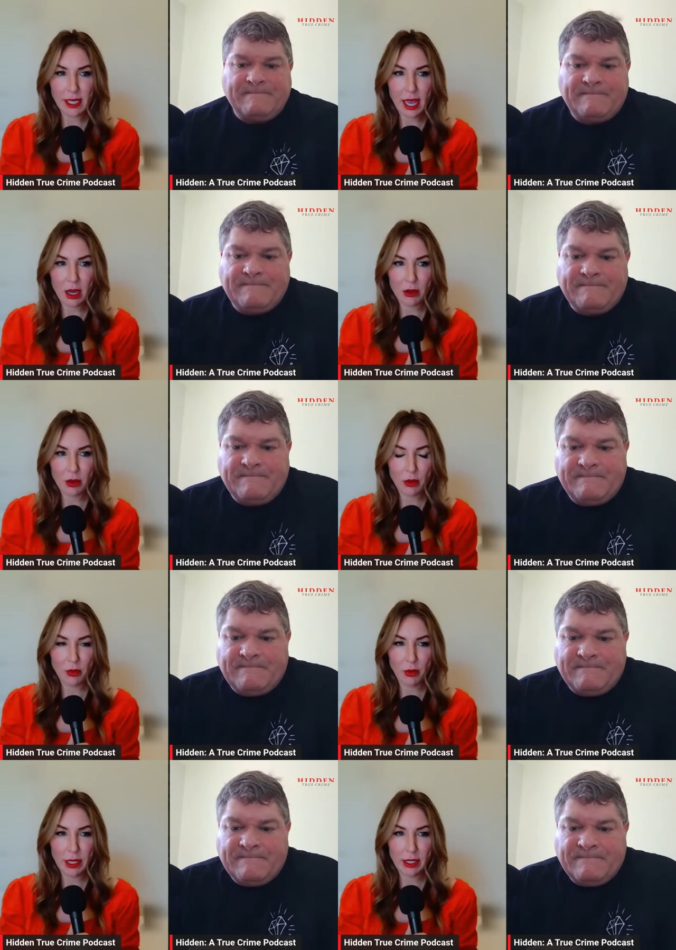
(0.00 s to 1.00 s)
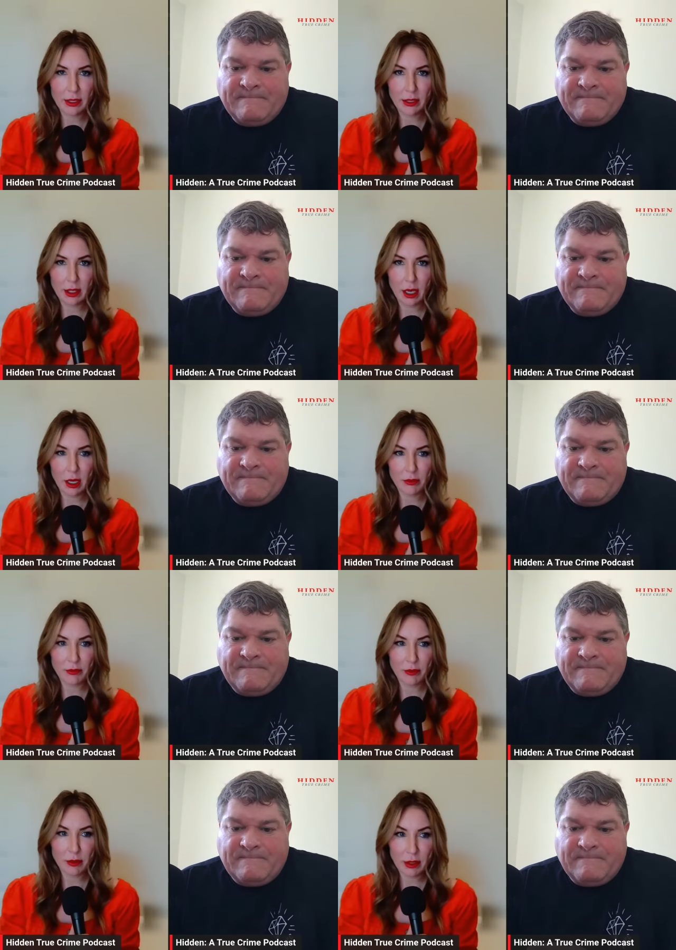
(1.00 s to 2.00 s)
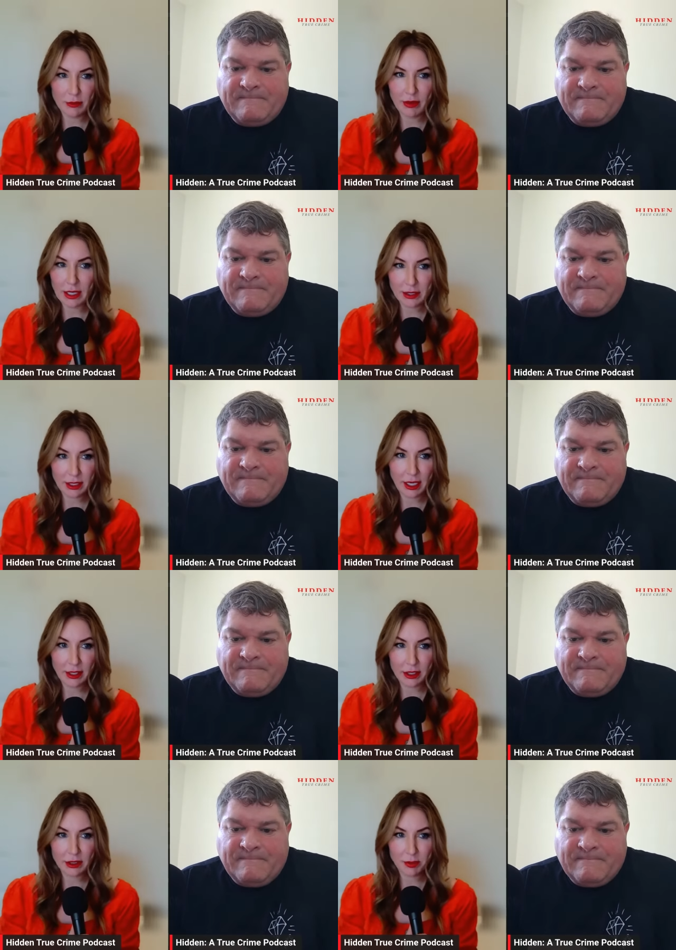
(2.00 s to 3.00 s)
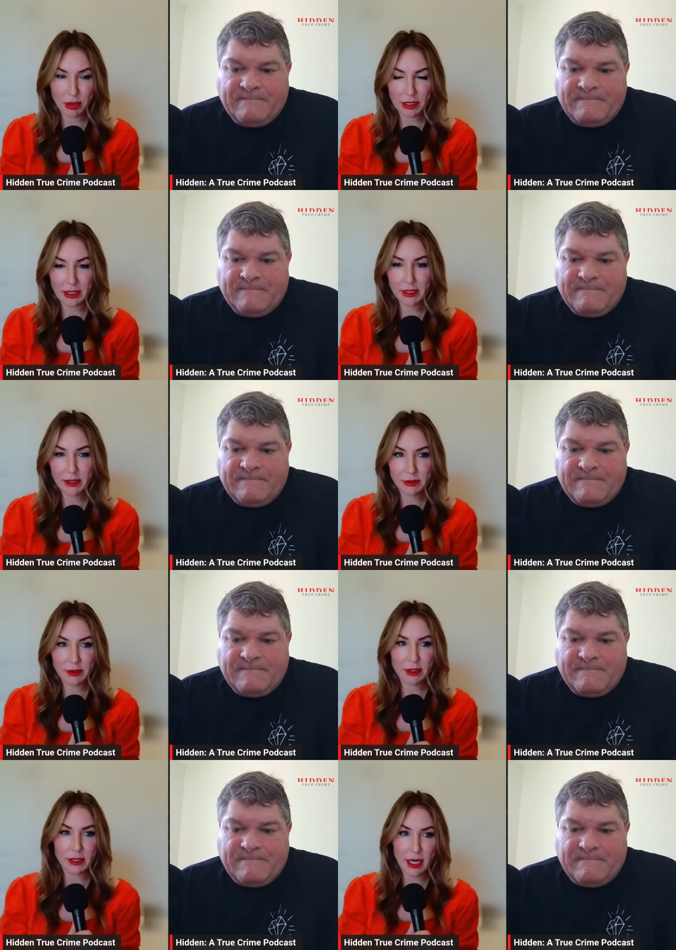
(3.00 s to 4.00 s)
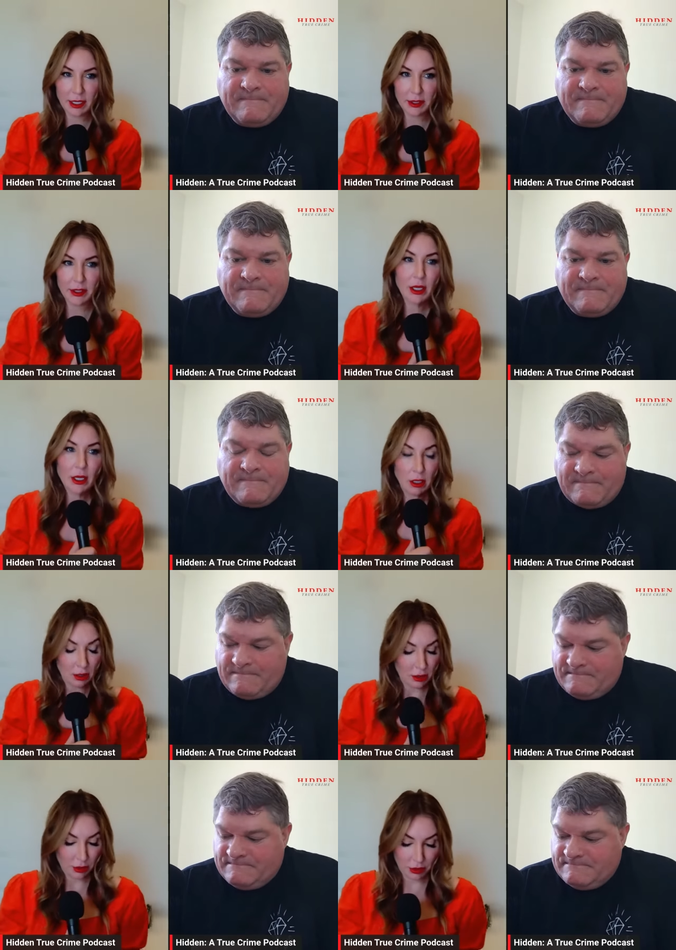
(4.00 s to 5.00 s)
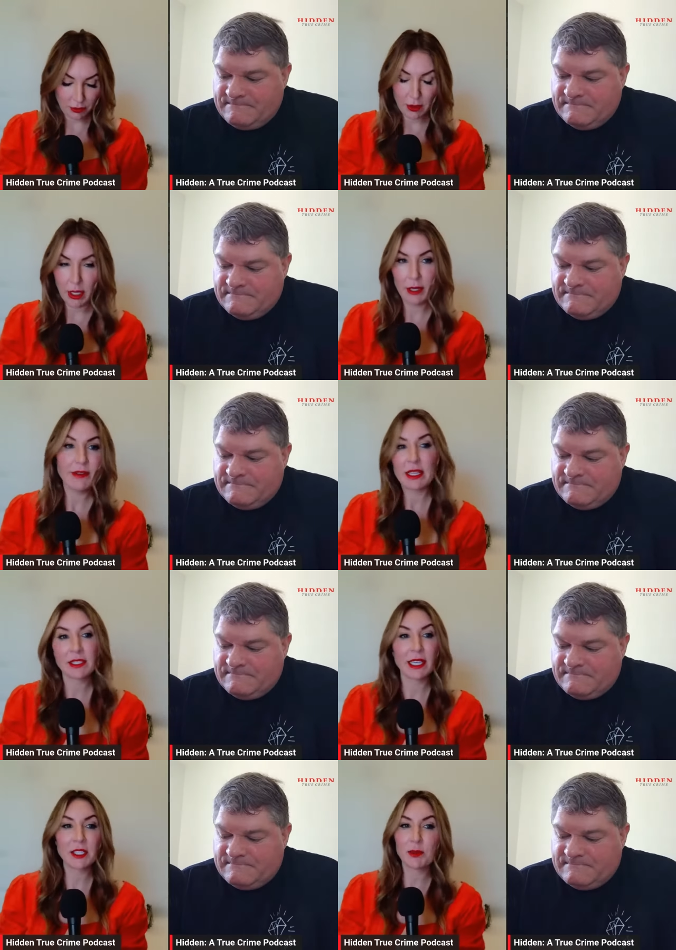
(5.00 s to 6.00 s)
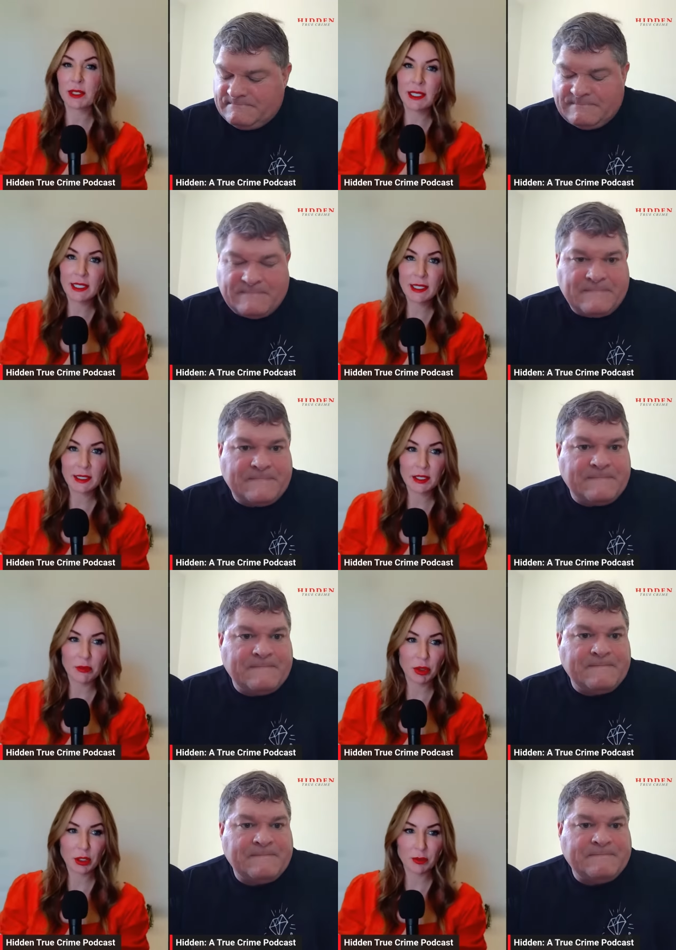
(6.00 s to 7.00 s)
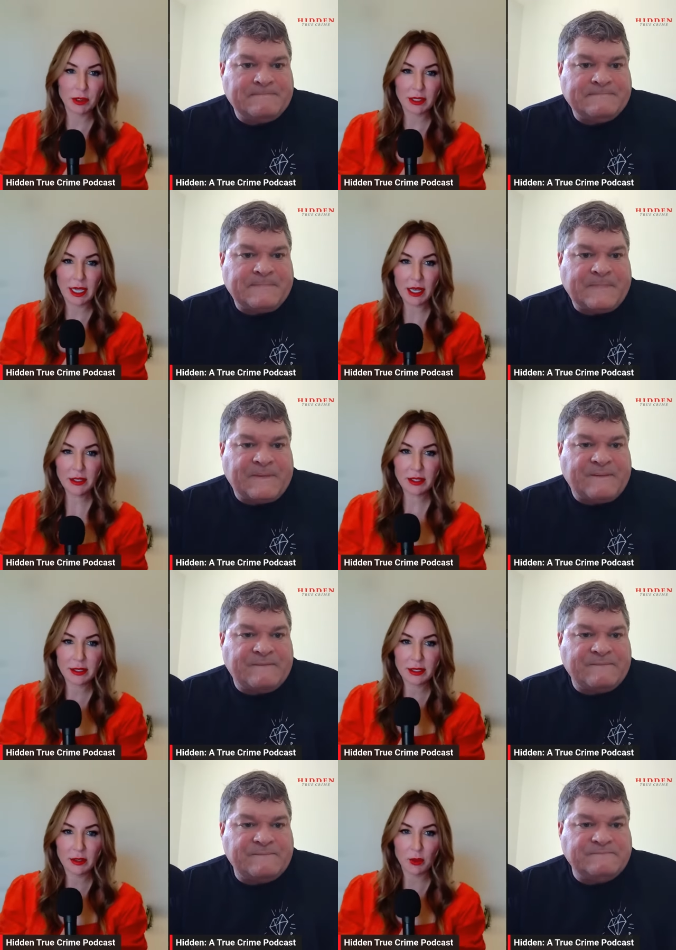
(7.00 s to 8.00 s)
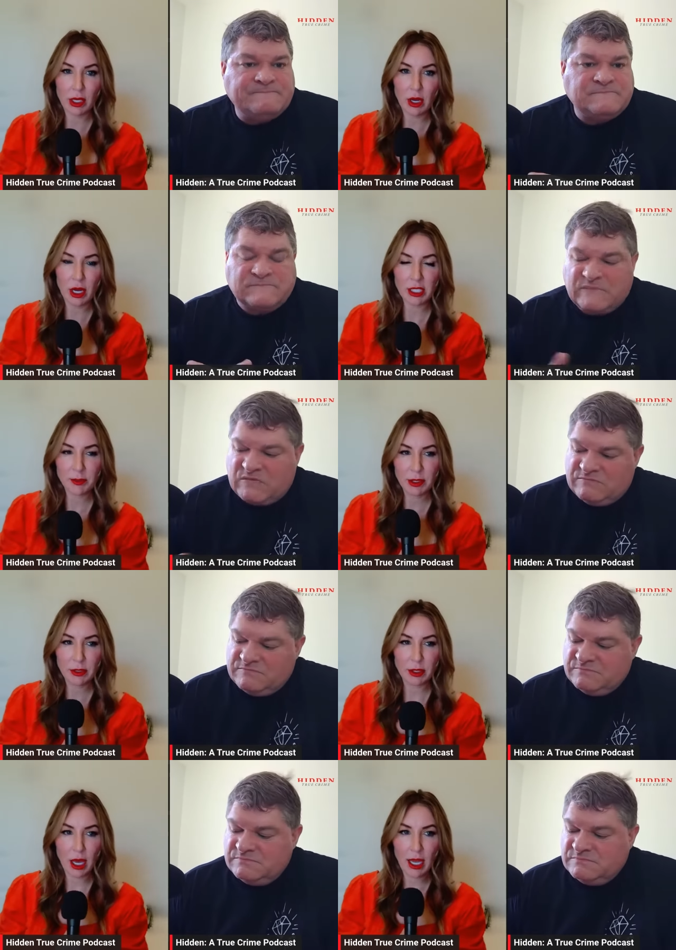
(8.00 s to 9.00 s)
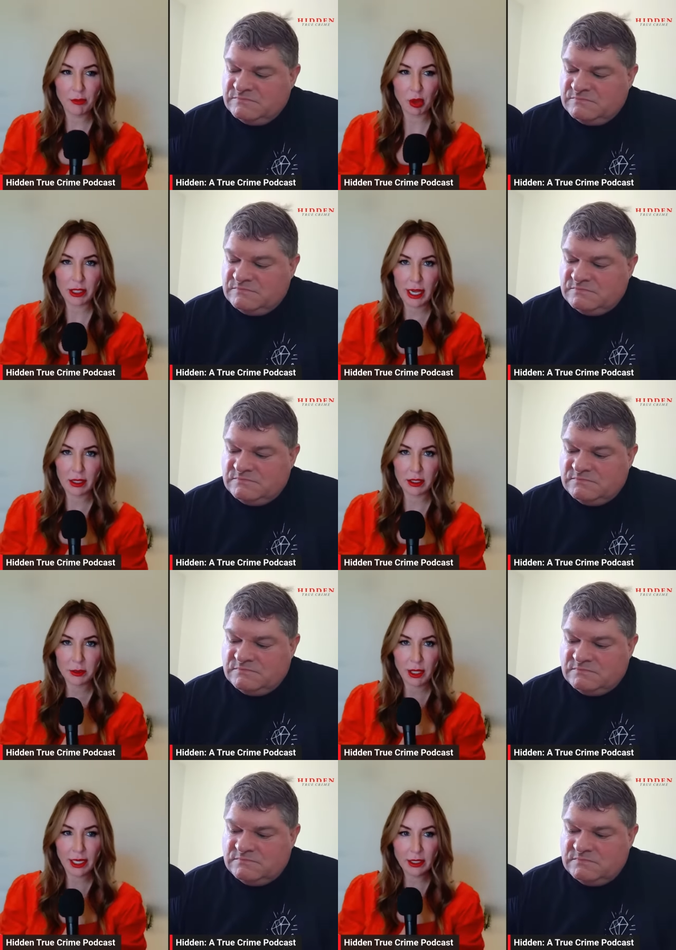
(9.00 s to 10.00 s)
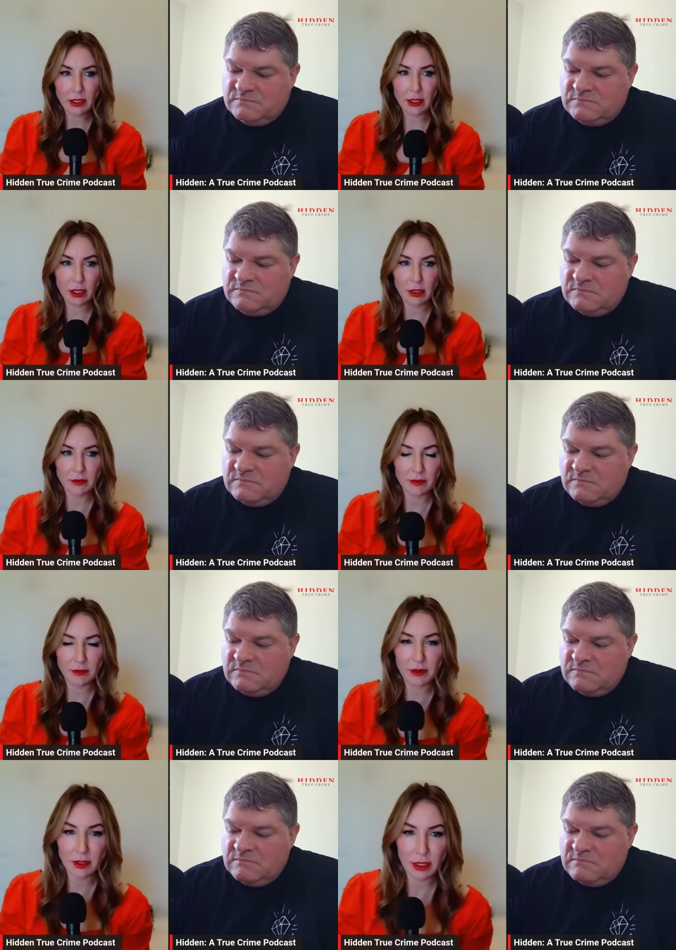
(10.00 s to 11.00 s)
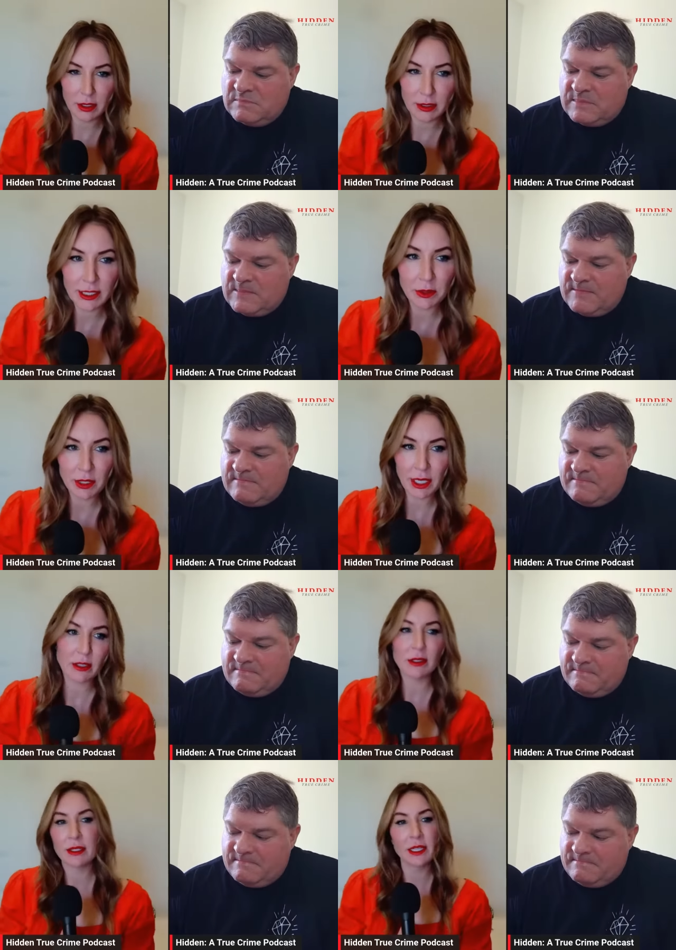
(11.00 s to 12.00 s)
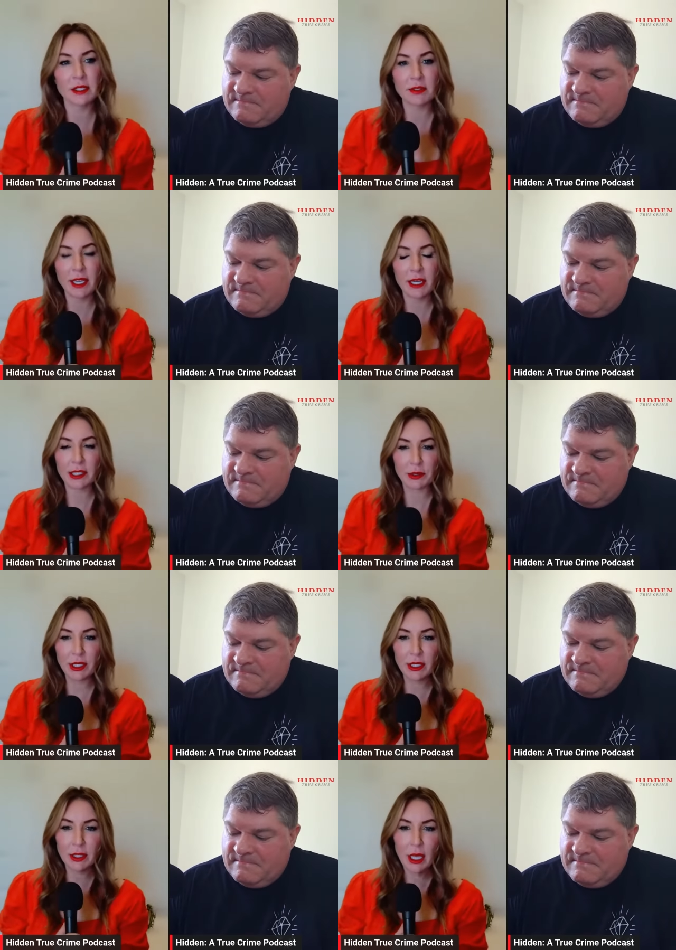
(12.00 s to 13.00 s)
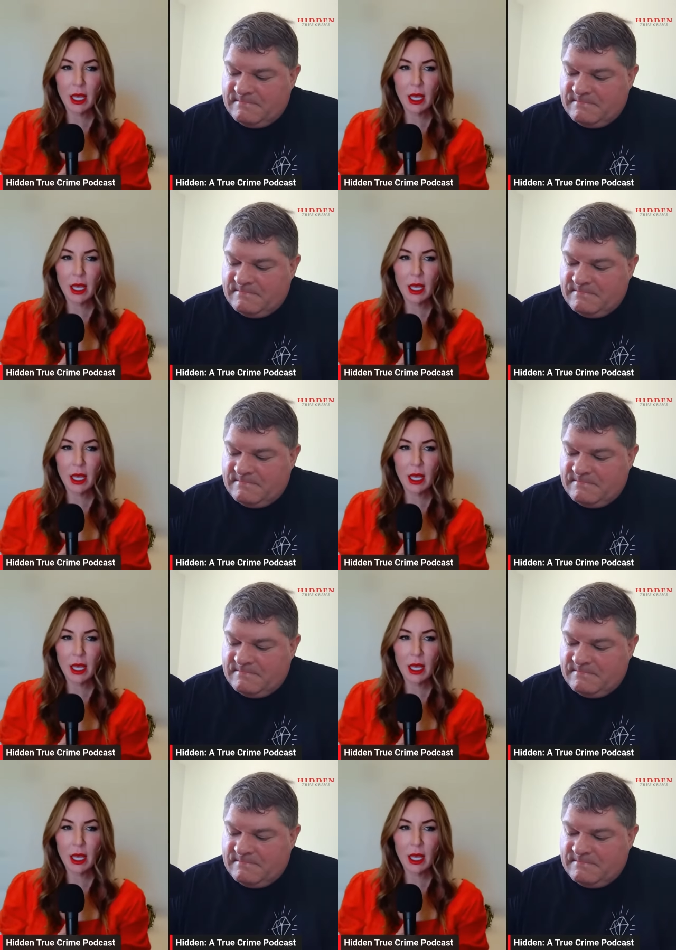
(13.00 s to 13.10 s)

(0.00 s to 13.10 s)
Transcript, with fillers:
Speaker 1: how when uh, investigators, police decided an investigation was needed into the multiple deaths in one hospital, the high mortality rate of the neonatal intensive care unit.